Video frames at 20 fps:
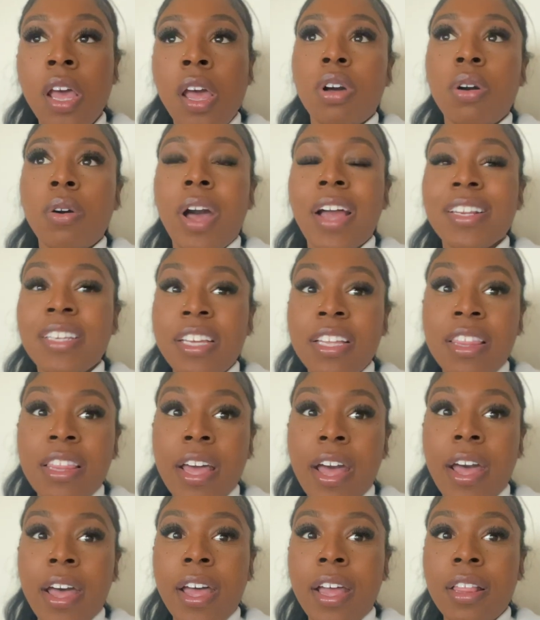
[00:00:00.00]
So I did
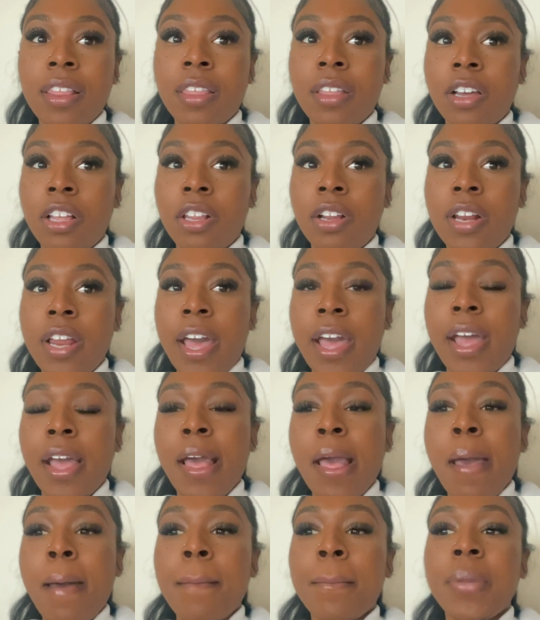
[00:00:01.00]
that the other day,
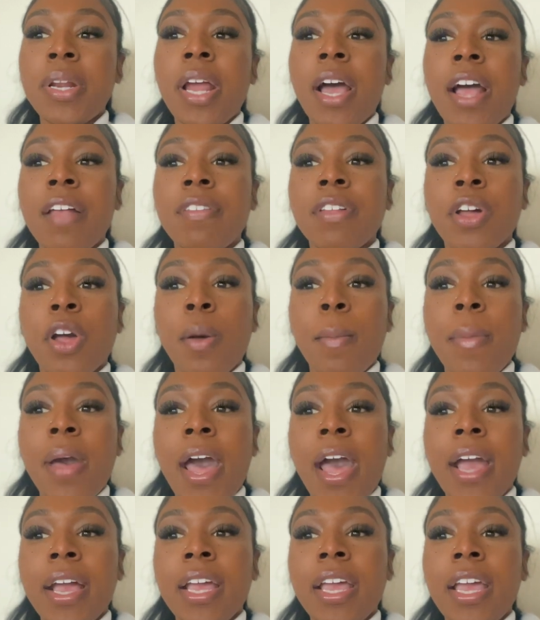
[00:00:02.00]
but now I have to go
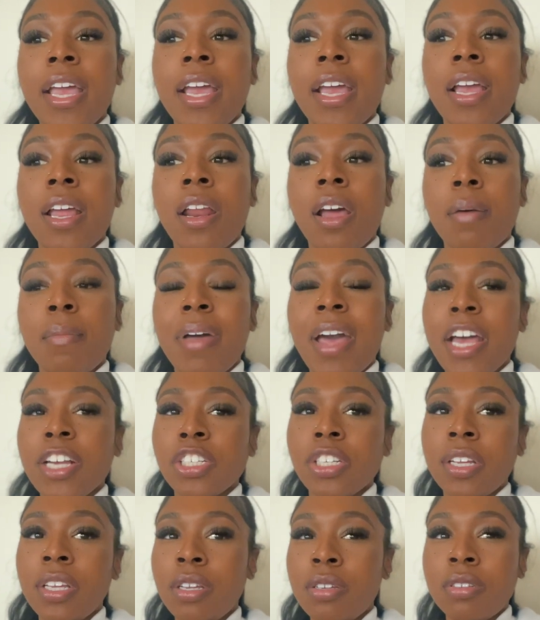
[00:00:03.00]
back and I'm gonna
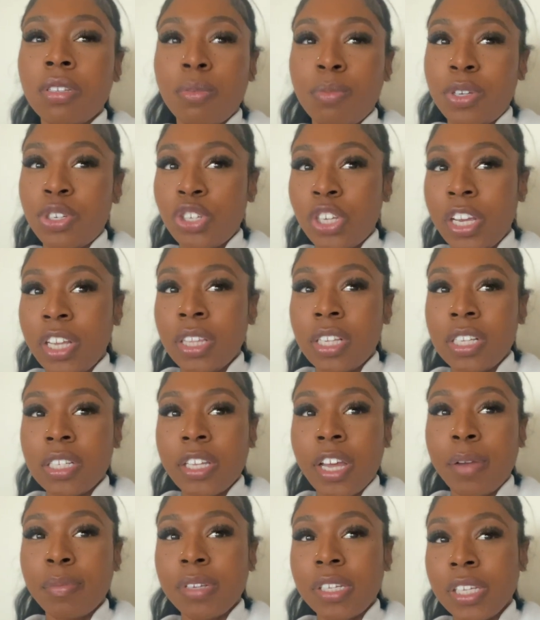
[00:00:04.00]
actually use the machine this
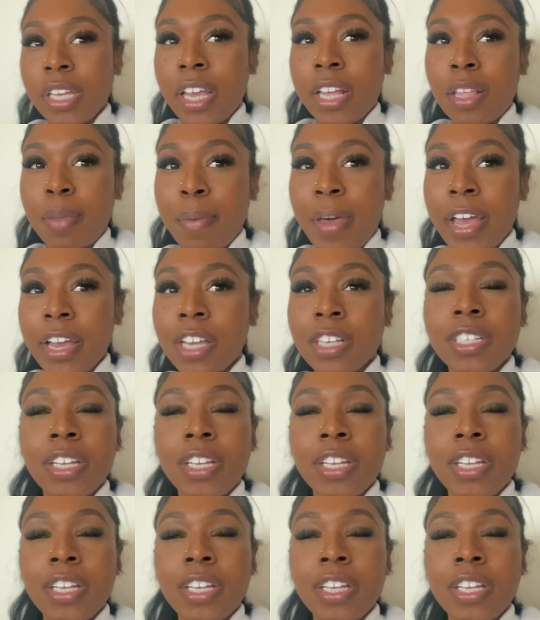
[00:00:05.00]
time to scan the package.